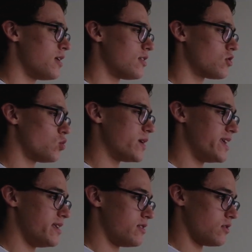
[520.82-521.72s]

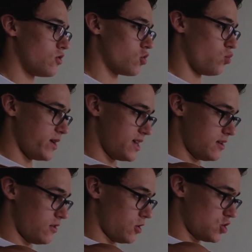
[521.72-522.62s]
Squeeze,
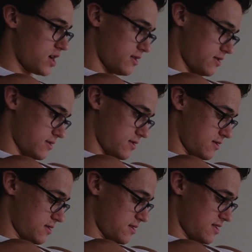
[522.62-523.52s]
squeeze your chest,
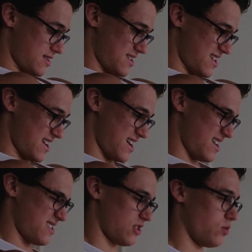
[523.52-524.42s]

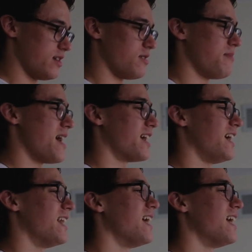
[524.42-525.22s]
and squeeze it back in.